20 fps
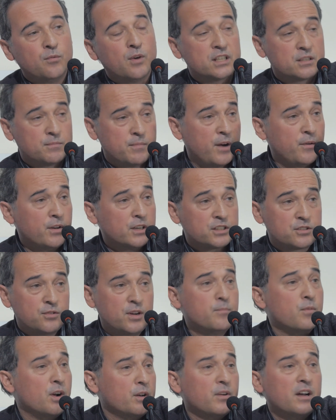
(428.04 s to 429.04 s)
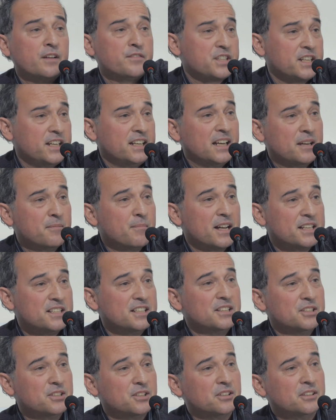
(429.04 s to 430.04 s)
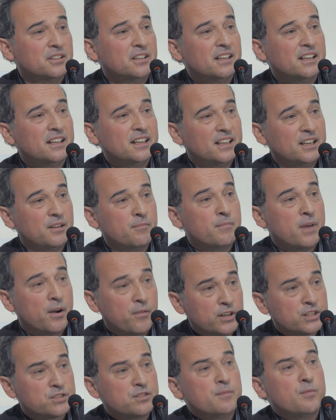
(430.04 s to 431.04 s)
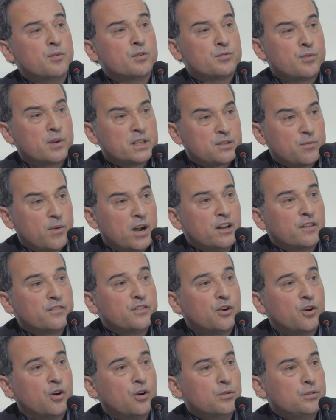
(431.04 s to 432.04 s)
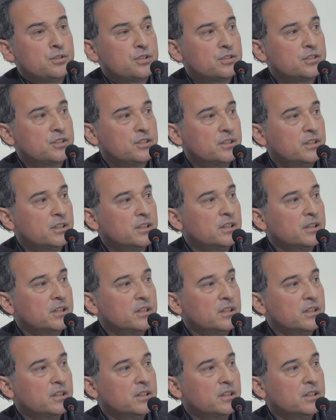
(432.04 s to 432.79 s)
It was Meryl Streep. Well, you have seen, I imagine, the Meryl Streep, which was one of the hosts.